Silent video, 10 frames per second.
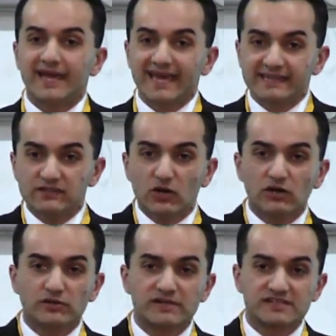
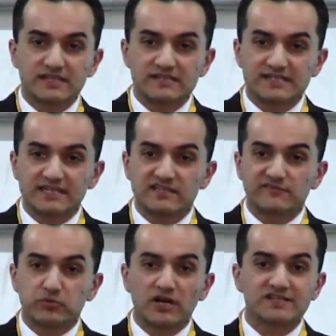$80 is the
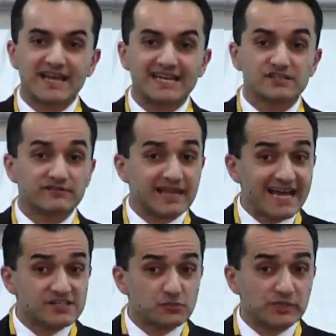incentive price as of
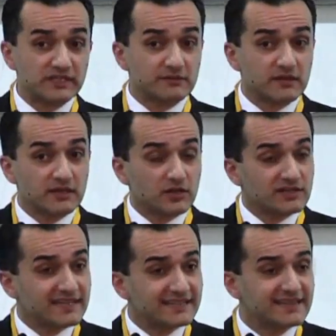last week.
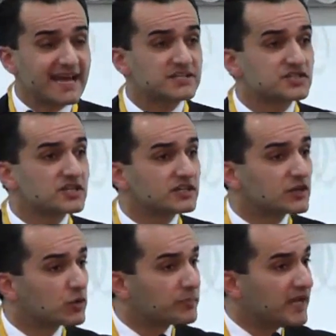Late last year,
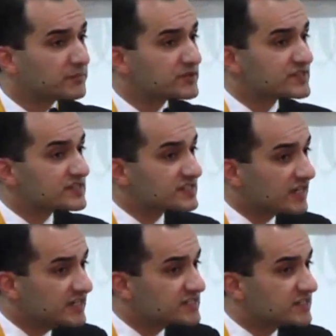there were papers and
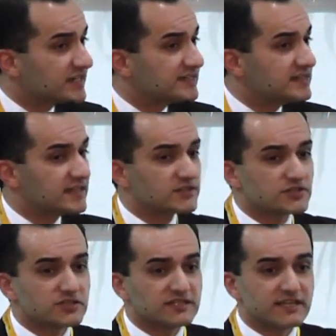studies done in the
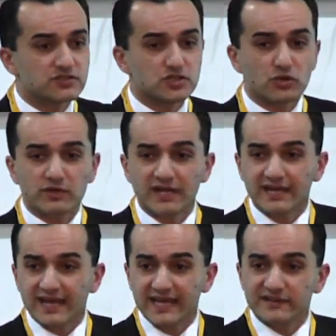industry that showed
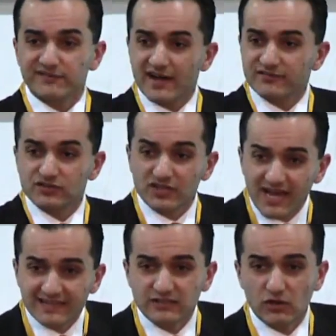$85 to
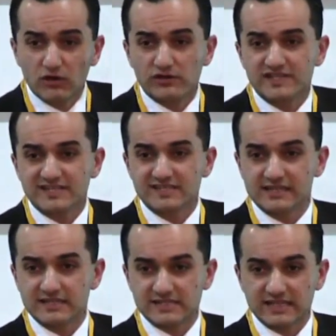$90 as
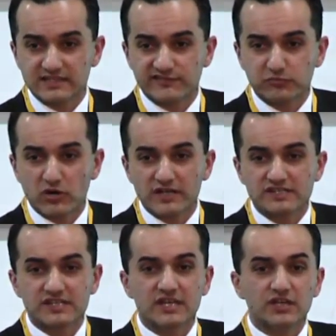the incentive
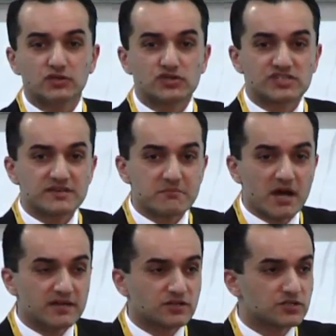price to see
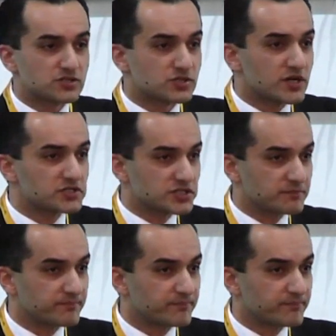mine construction.